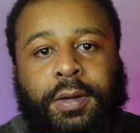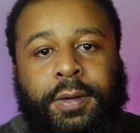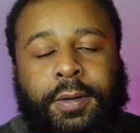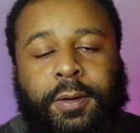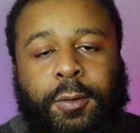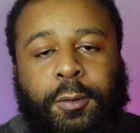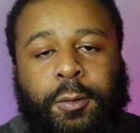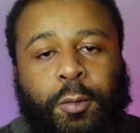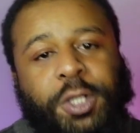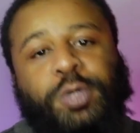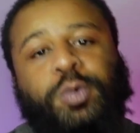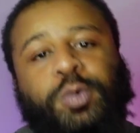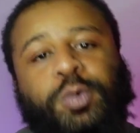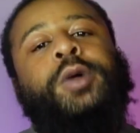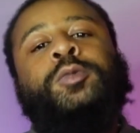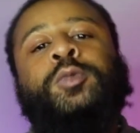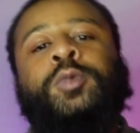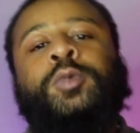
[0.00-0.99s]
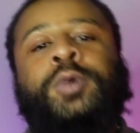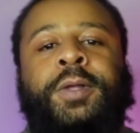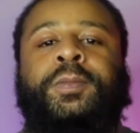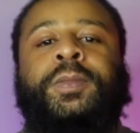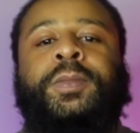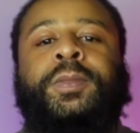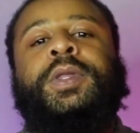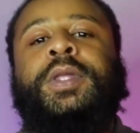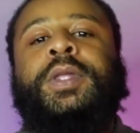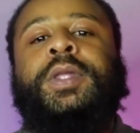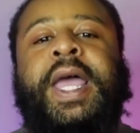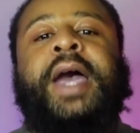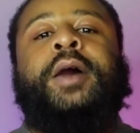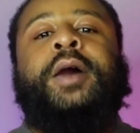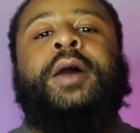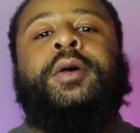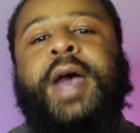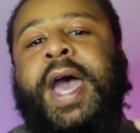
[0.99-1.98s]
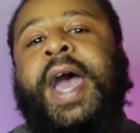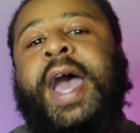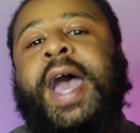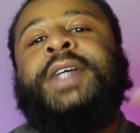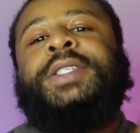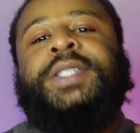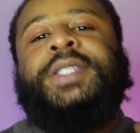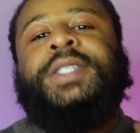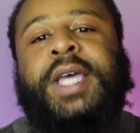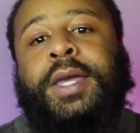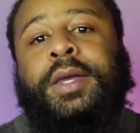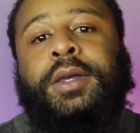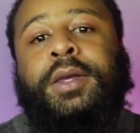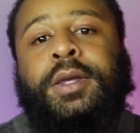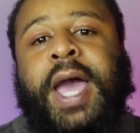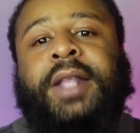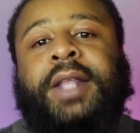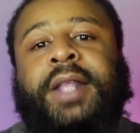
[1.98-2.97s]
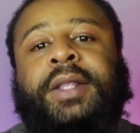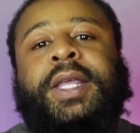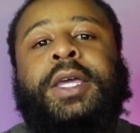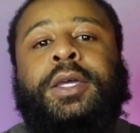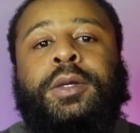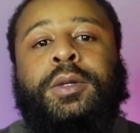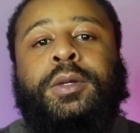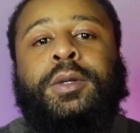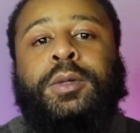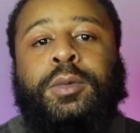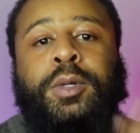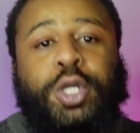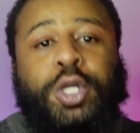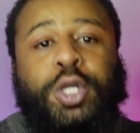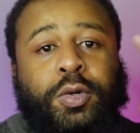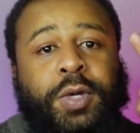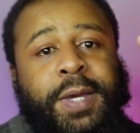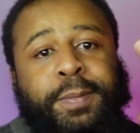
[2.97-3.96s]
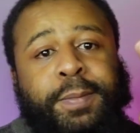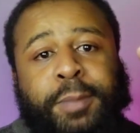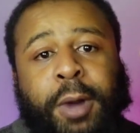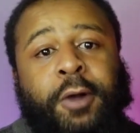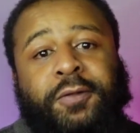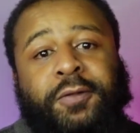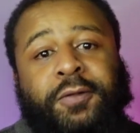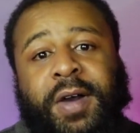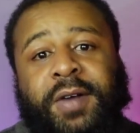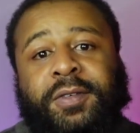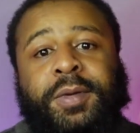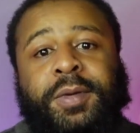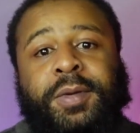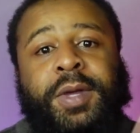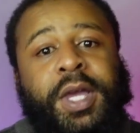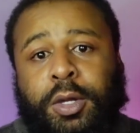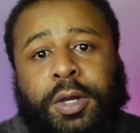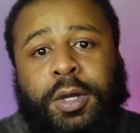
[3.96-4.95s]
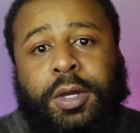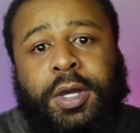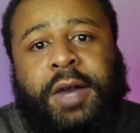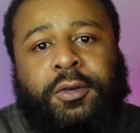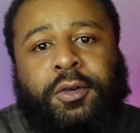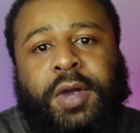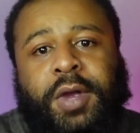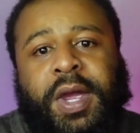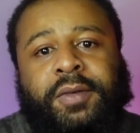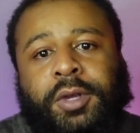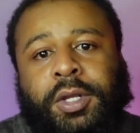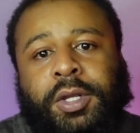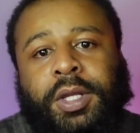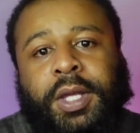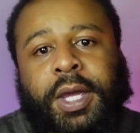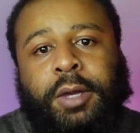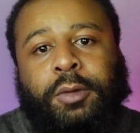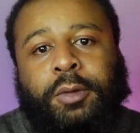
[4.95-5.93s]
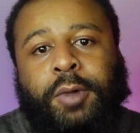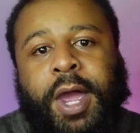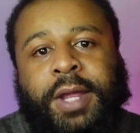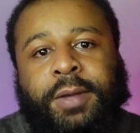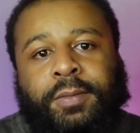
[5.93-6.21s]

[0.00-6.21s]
Which one? Now, I think you get both of them, cover everything, right?